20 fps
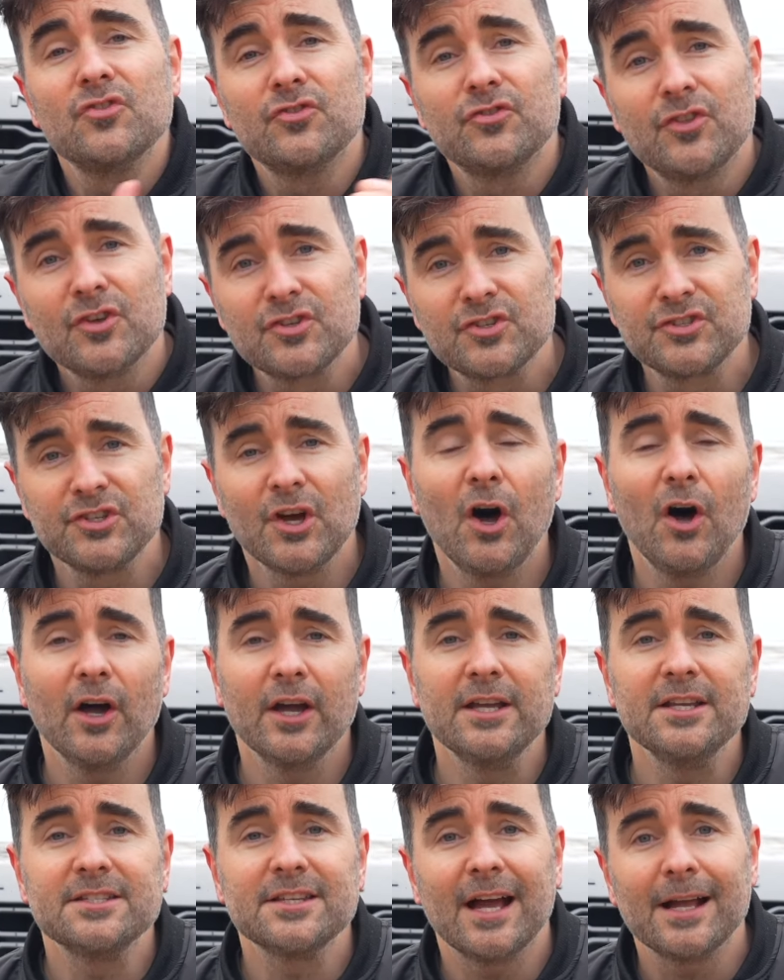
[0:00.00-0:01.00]
the
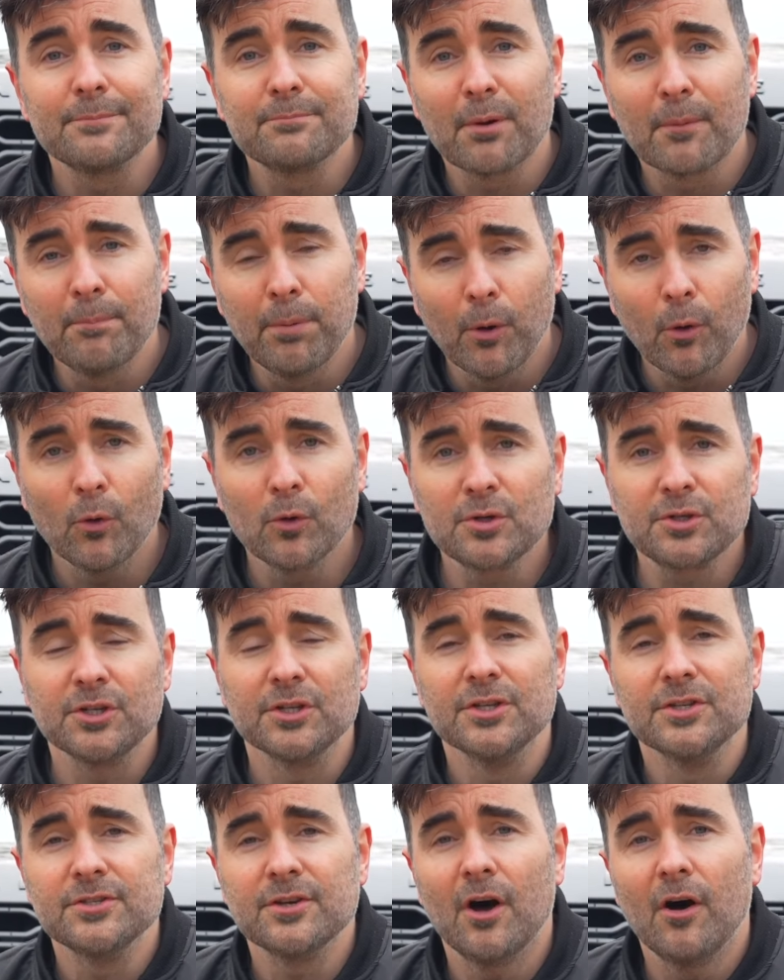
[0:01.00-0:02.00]
size and
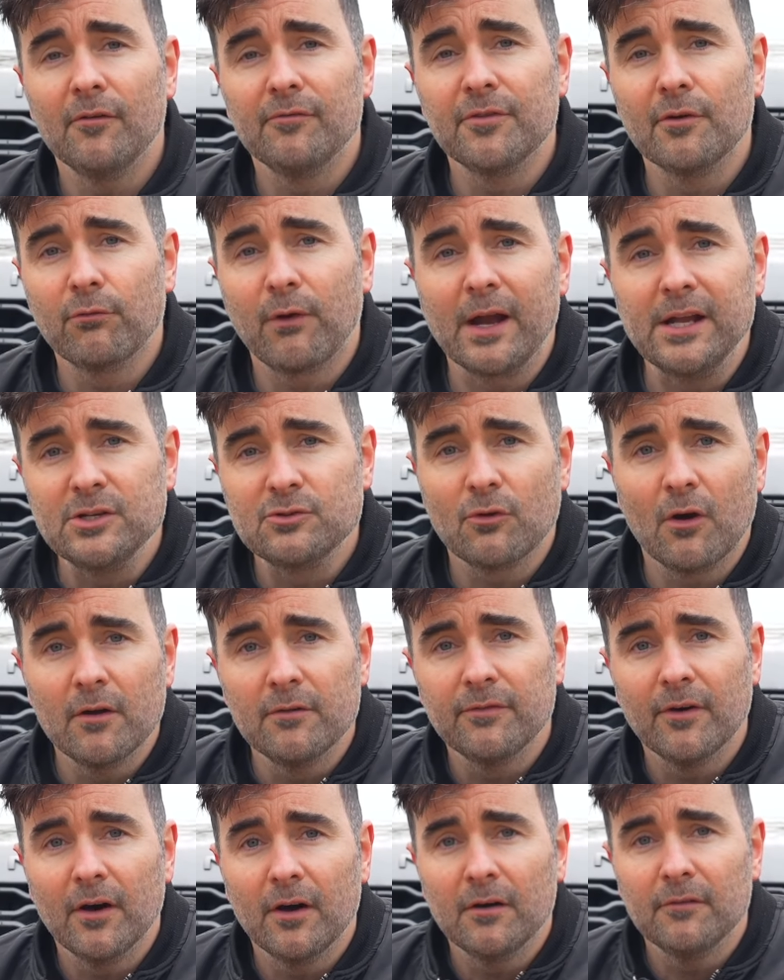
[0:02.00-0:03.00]
proportions of the Range
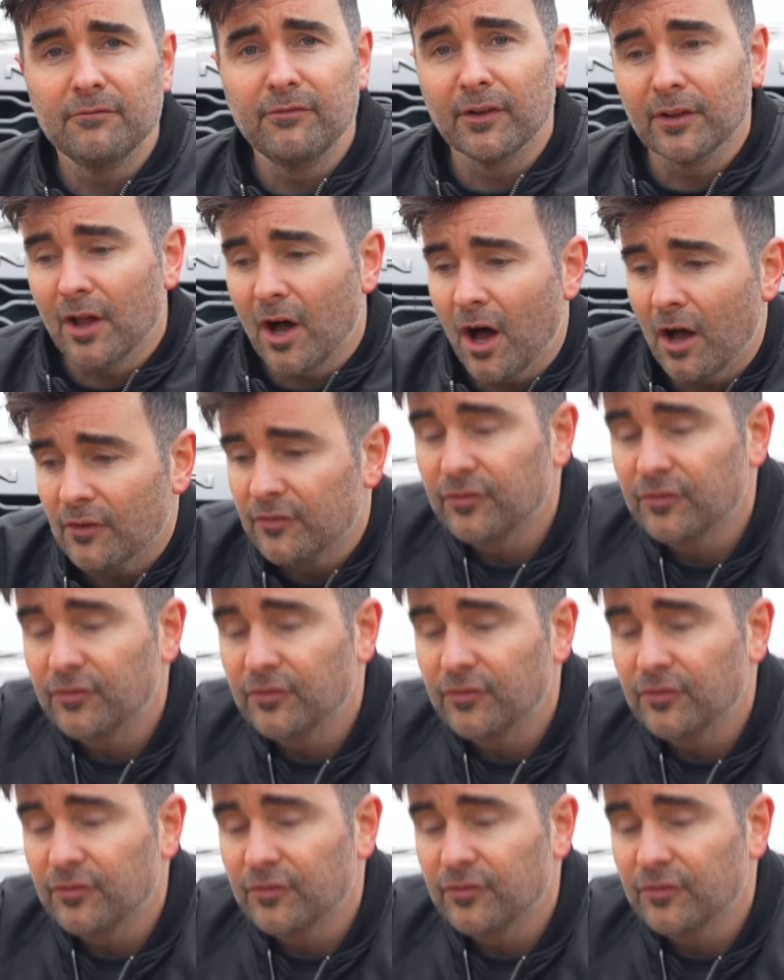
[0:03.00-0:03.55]
Rover Velar.